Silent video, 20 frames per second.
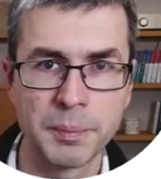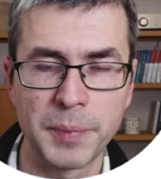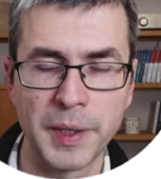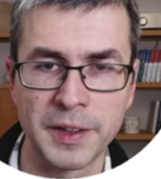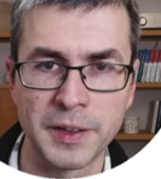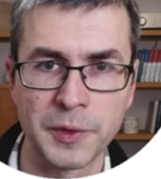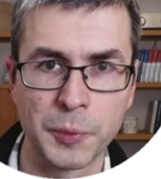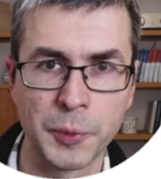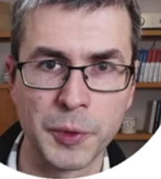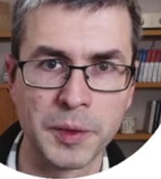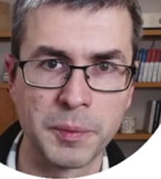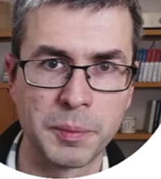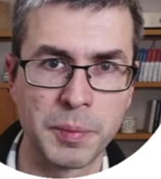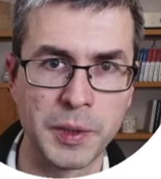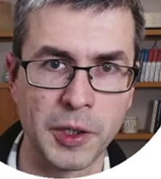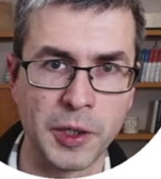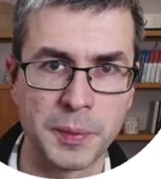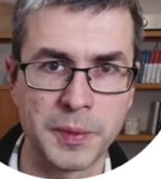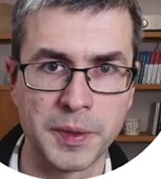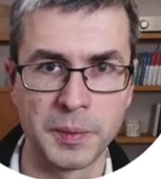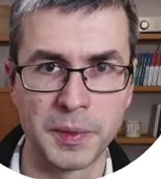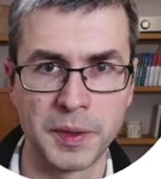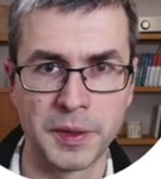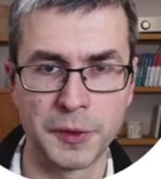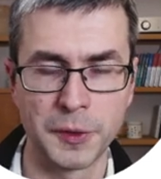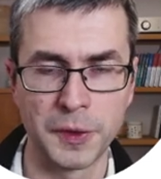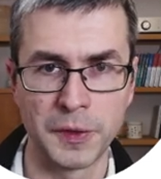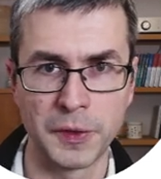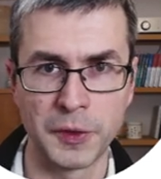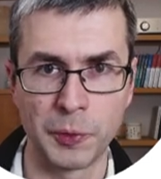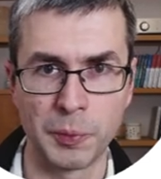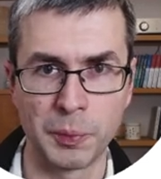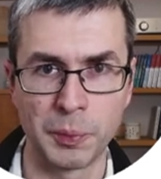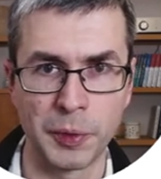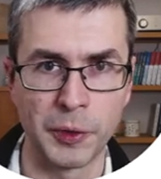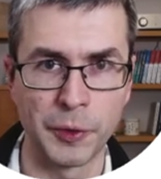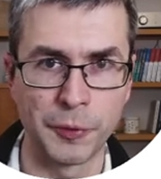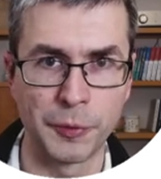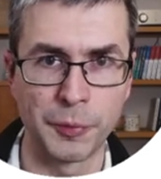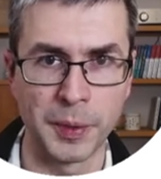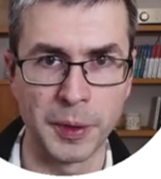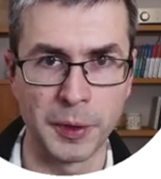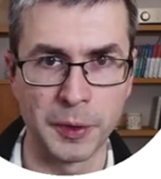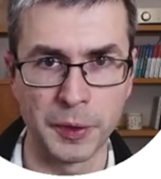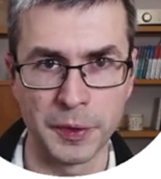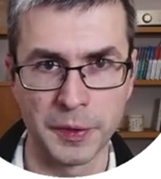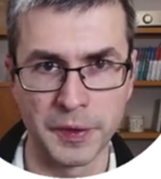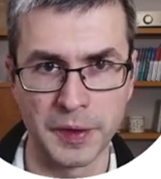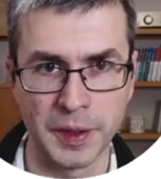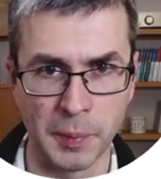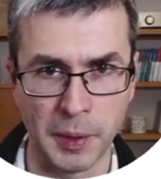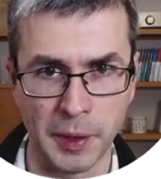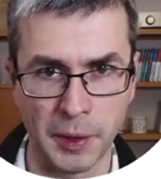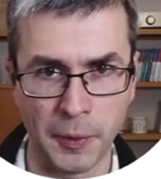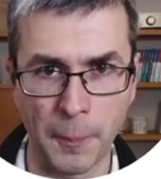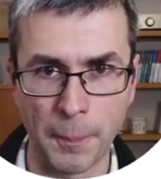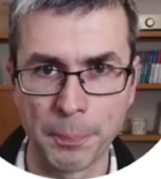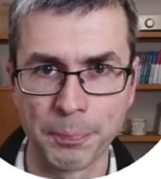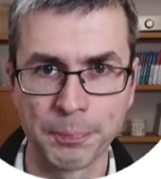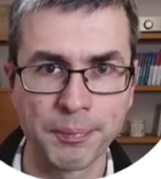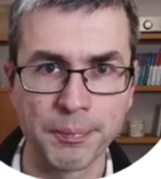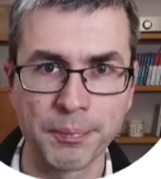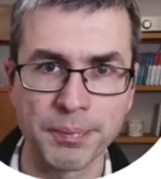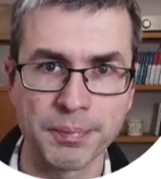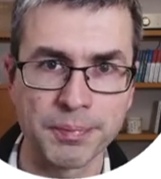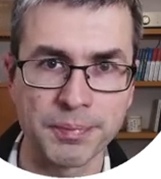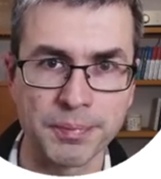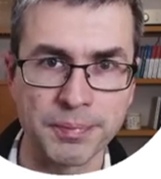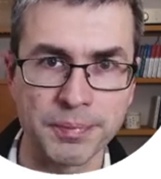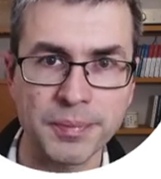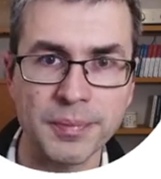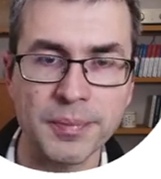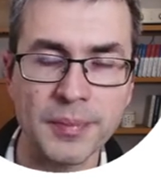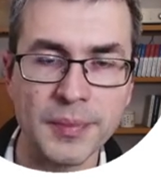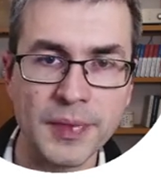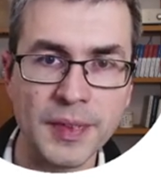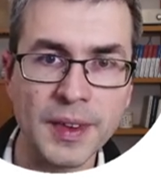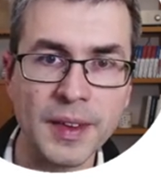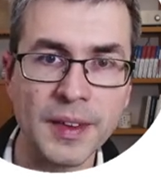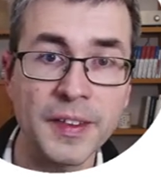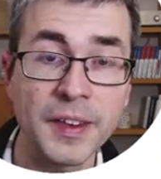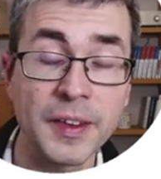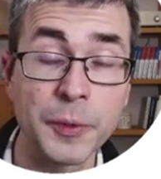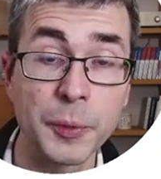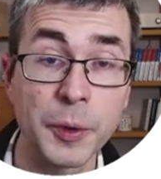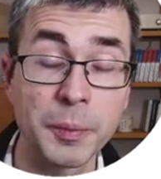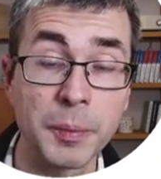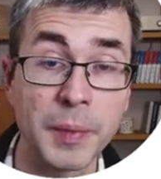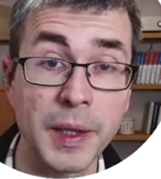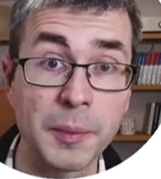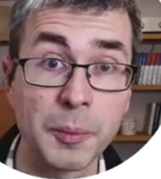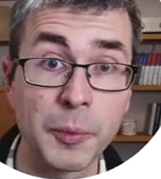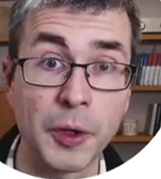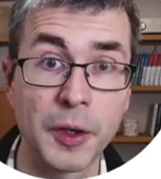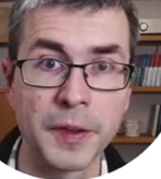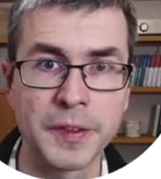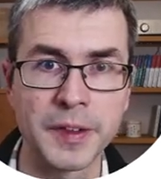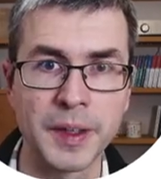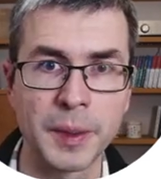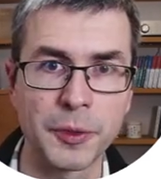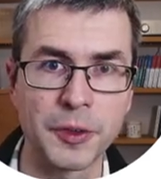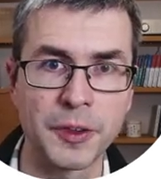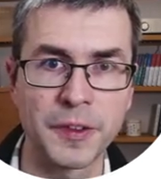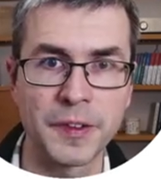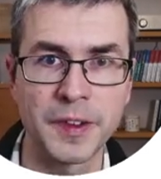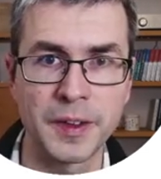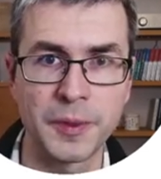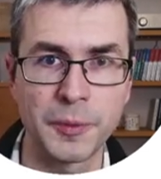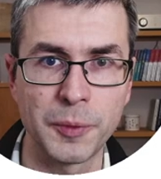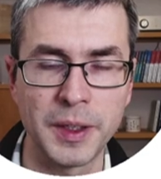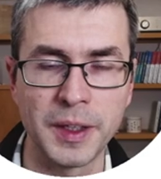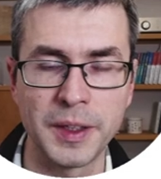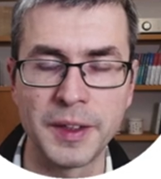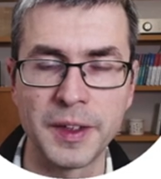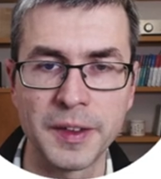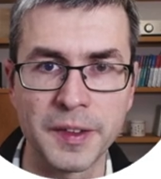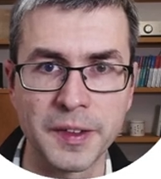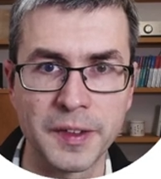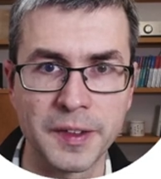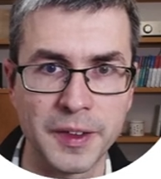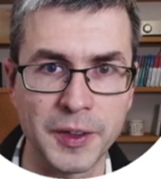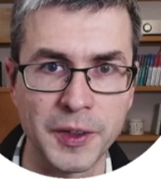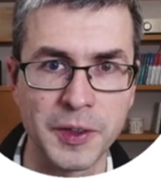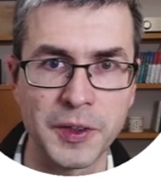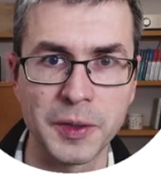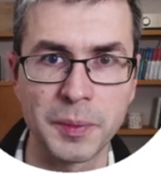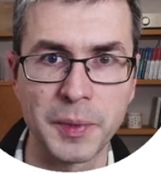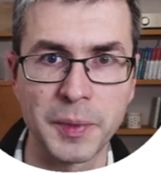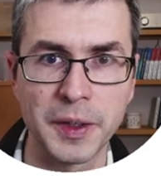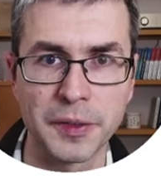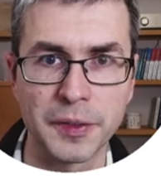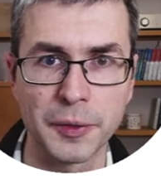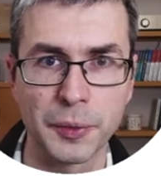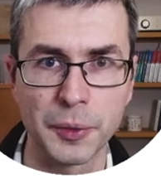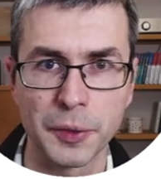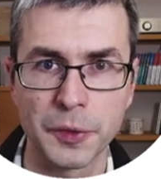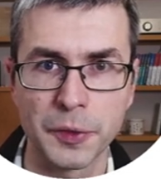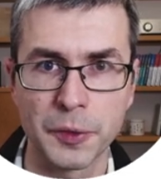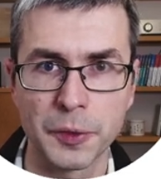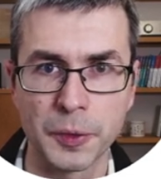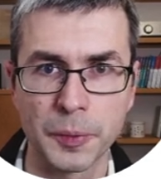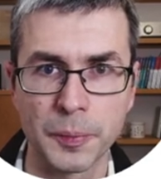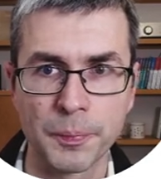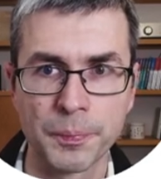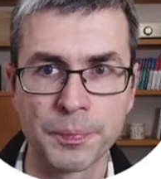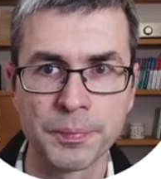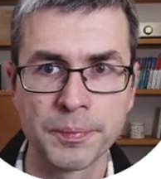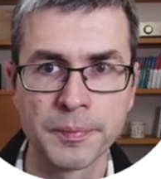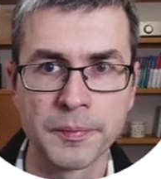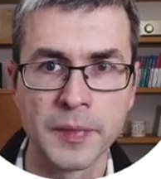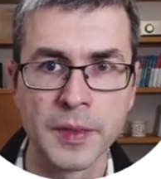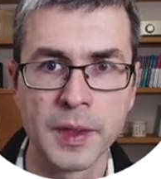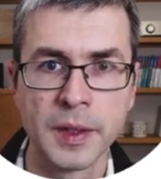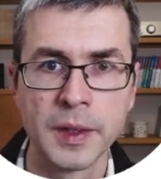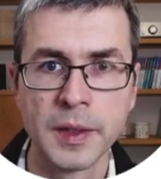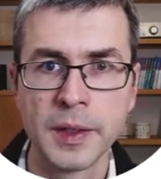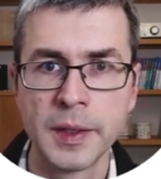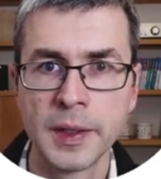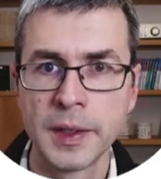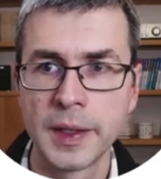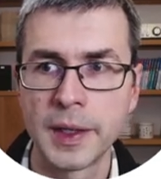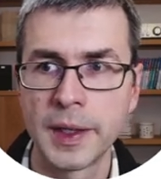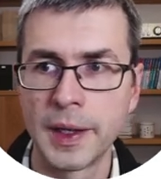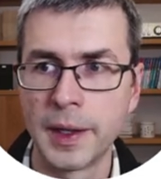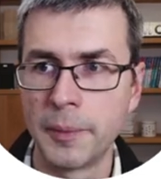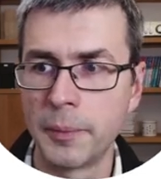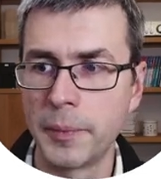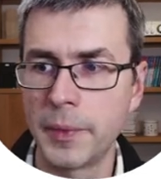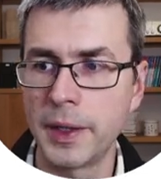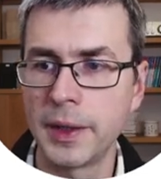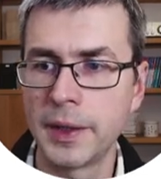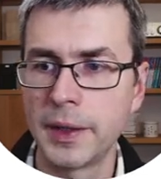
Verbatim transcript: but it wouldn't be optimal to assume both because somehow this would make more assumptions than really necessary to make the rules true. Um,